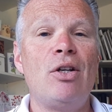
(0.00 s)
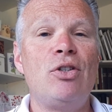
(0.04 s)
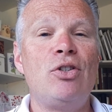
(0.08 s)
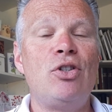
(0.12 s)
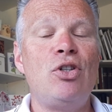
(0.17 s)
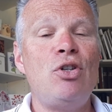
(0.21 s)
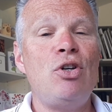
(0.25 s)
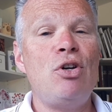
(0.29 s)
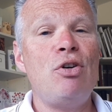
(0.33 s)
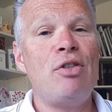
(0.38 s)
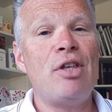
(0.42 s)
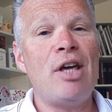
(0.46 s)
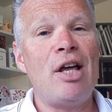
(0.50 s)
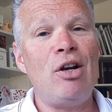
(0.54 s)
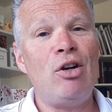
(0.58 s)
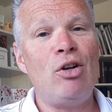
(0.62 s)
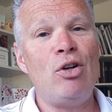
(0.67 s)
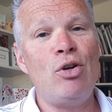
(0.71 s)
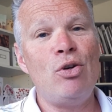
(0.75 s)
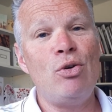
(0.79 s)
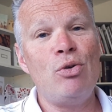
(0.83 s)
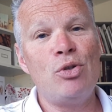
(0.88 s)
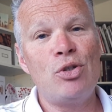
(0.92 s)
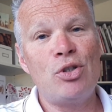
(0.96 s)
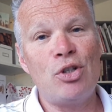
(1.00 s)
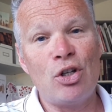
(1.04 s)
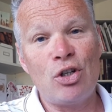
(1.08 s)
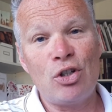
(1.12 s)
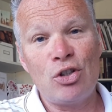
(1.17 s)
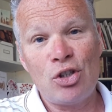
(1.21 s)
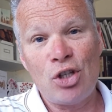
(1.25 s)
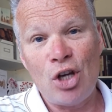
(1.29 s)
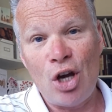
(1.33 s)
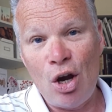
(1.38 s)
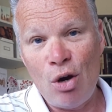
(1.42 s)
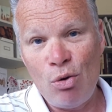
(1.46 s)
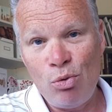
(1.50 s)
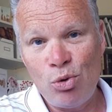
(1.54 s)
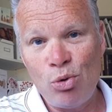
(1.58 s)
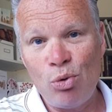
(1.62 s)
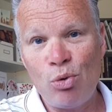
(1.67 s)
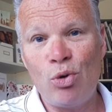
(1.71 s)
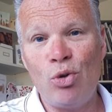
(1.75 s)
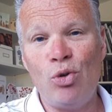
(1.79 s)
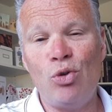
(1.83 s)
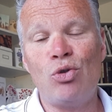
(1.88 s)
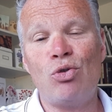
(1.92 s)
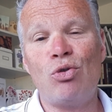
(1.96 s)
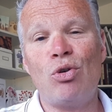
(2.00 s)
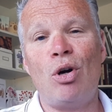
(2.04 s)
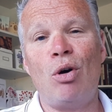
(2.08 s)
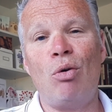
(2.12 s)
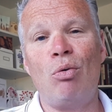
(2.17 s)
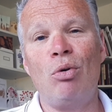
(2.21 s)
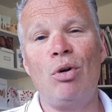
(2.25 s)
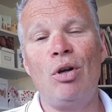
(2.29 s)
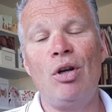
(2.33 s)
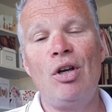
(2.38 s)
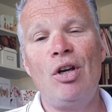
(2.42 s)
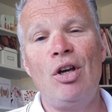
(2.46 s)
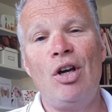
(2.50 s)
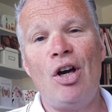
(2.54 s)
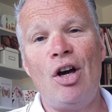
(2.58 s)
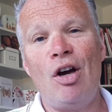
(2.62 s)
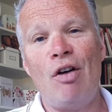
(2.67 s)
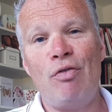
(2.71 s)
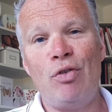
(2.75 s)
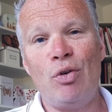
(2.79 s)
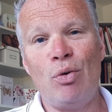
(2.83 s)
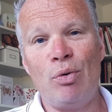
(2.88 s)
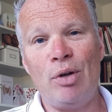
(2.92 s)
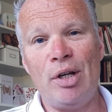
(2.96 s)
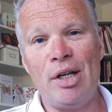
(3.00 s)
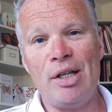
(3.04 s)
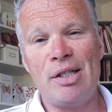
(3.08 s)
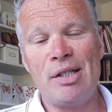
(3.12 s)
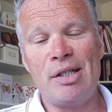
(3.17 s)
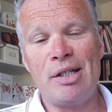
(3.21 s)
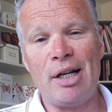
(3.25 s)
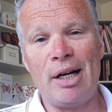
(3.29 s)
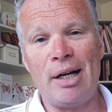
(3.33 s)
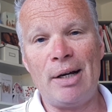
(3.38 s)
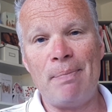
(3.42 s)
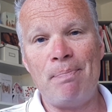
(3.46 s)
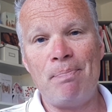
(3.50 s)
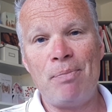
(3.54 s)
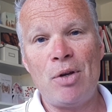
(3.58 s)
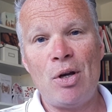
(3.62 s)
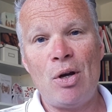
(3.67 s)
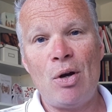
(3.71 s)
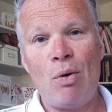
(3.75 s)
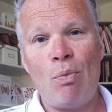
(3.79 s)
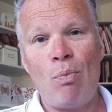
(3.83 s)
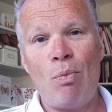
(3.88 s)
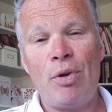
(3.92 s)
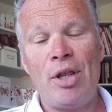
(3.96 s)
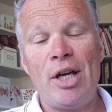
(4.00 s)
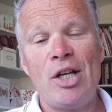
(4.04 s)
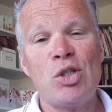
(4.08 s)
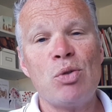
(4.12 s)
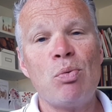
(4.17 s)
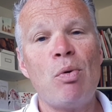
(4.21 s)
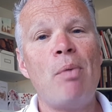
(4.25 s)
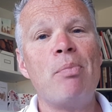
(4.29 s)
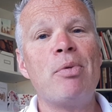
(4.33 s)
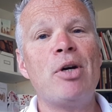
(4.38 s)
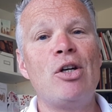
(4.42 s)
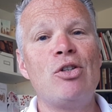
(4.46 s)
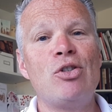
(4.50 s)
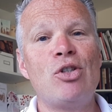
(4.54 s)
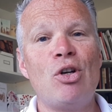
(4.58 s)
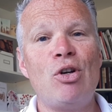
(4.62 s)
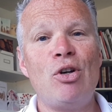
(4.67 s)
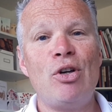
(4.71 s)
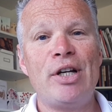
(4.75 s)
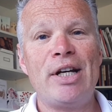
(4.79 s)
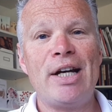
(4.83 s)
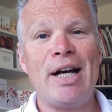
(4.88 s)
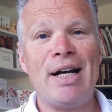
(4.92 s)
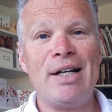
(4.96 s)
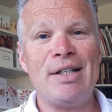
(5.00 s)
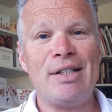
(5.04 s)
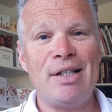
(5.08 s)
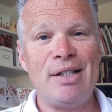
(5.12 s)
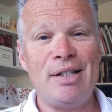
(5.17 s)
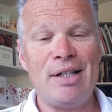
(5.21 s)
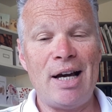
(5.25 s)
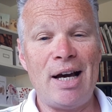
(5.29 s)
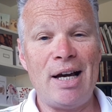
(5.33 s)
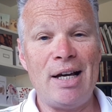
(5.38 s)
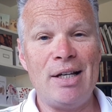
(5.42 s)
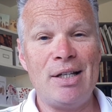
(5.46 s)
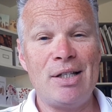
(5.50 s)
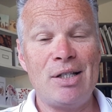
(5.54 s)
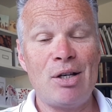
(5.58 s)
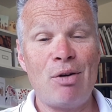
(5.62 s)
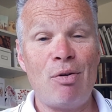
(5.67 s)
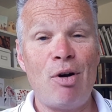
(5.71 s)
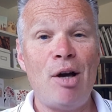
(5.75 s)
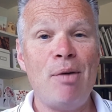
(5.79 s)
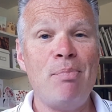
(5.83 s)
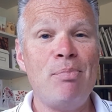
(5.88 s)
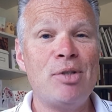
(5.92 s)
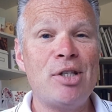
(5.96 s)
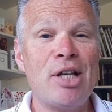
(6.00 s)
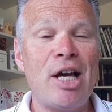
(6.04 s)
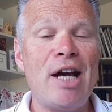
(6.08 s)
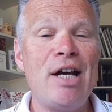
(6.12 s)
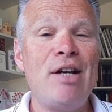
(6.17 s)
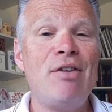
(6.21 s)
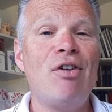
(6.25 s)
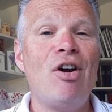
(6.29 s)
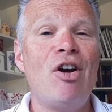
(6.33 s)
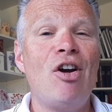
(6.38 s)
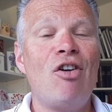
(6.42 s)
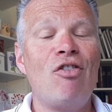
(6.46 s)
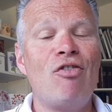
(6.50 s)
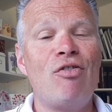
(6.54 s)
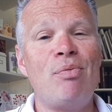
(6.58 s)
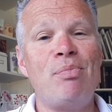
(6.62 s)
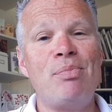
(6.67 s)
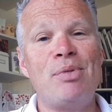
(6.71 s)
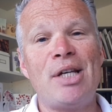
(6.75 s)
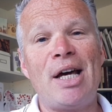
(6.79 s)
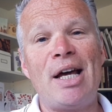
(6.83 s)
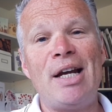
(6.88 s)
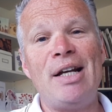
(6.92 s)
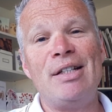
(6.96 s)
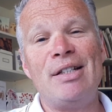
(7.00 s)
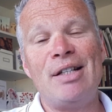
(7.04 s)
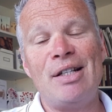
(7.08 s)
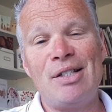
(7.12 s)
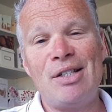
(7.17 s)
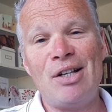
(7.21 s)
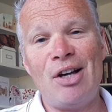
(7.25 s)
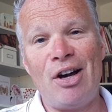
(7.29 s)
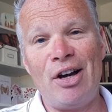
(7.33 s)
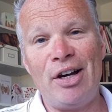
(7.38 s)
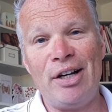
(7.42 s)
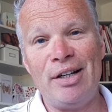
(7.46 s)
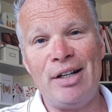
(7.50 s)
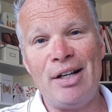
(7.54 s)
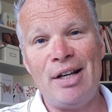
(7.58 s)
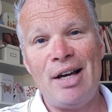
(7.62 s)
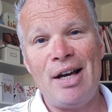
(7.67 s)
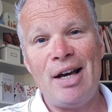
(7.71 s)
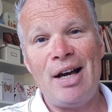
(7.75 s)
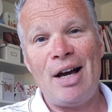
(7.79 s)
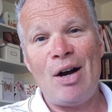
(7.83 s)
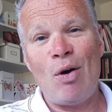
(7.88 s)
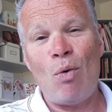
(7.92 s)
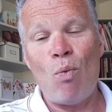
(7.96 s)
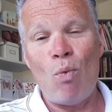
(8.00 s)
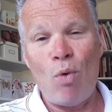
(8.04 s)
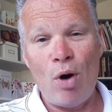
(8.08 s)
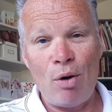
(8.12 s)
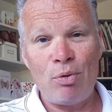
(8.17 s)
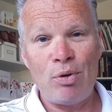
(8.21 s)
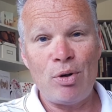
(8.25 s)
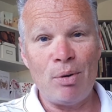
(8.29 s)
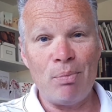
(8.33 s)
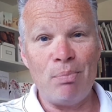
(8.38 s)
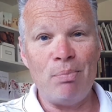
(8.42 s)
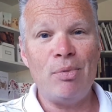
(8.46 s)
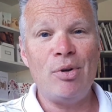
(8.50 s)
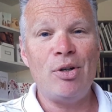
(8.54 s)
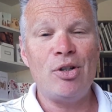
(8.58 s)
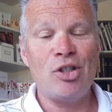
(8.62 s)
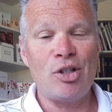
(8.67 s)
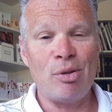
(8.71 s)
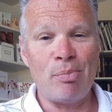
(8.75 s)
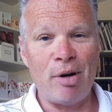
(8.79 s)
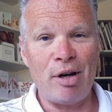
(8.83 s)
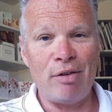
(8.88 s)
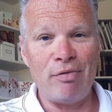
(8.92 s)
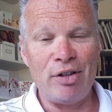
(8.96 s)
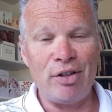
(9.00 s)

do you then lose the total control of your listing? Well, that's what I'm going to look at today. So I'm Zane from Zanet Design. Welcome to my